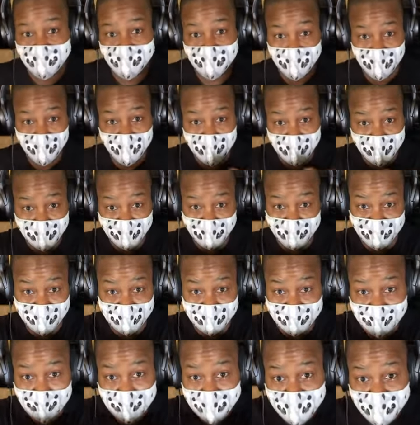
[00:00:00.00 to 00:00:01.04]
would
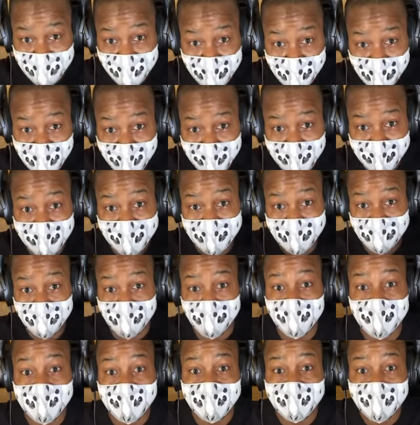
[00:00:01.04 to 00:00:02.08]
just last for the week until
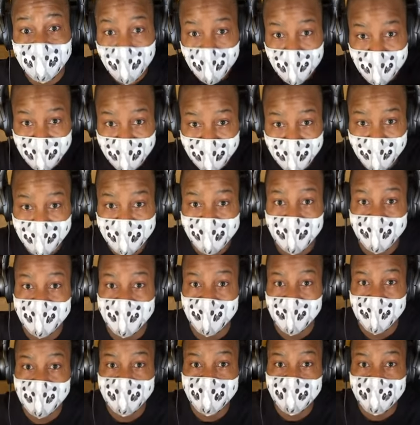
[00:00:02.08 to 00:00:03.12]
we talk about
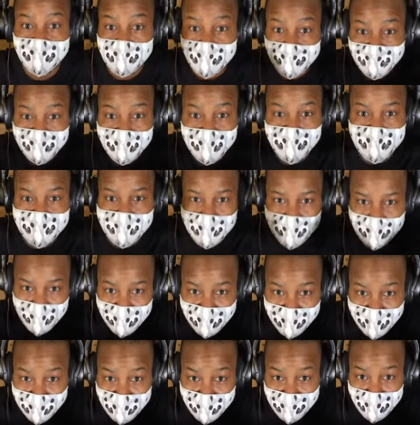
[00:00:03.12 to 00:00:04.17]
our new
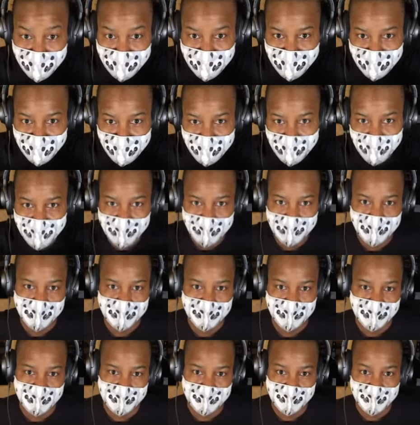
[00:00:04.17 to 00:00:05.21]
proposal.
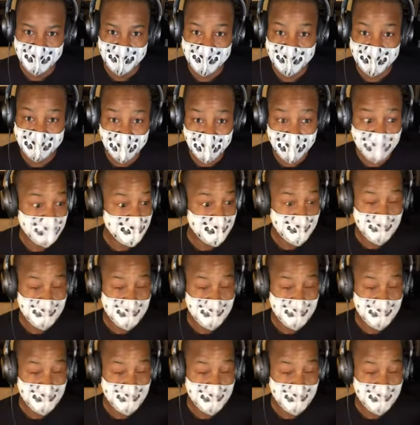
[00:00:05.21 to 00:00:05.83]
So